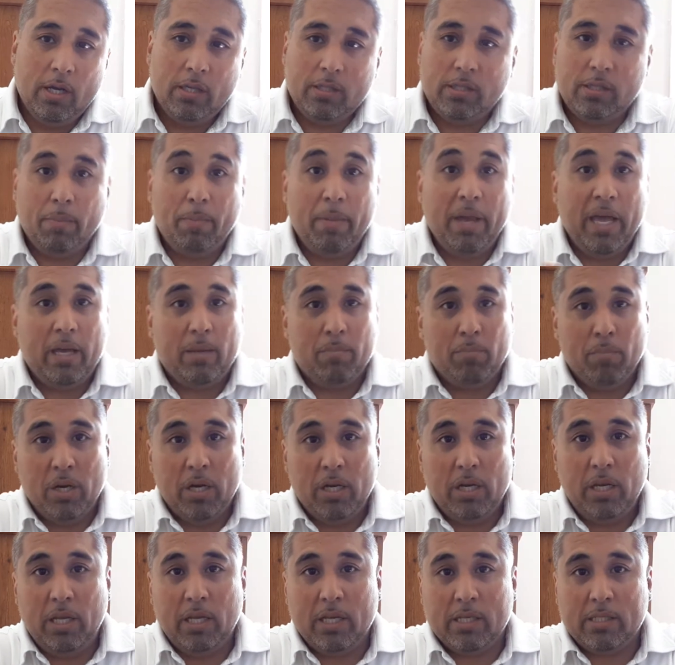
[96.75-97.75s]
to make
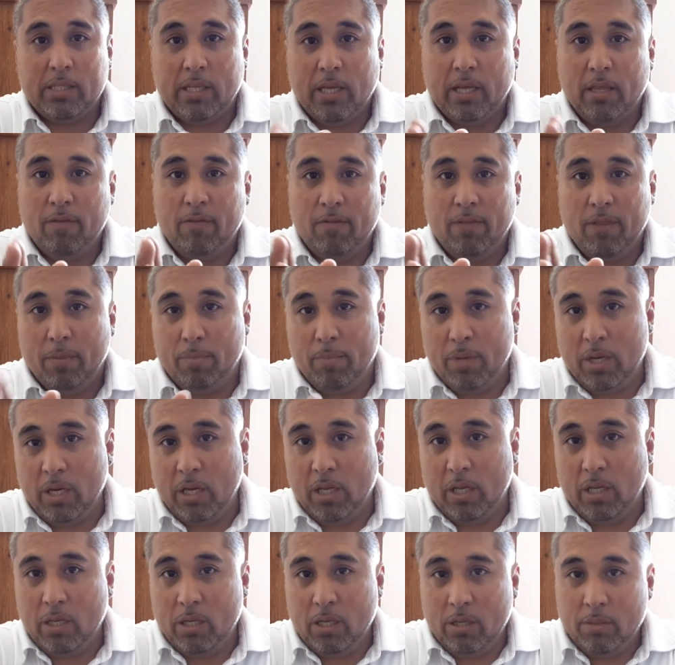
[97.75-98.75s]
money instead of the
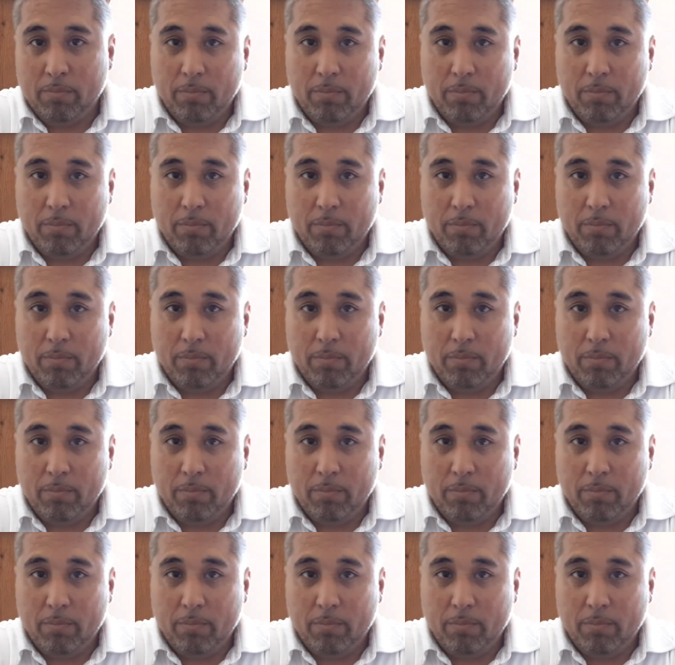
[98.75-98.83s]
money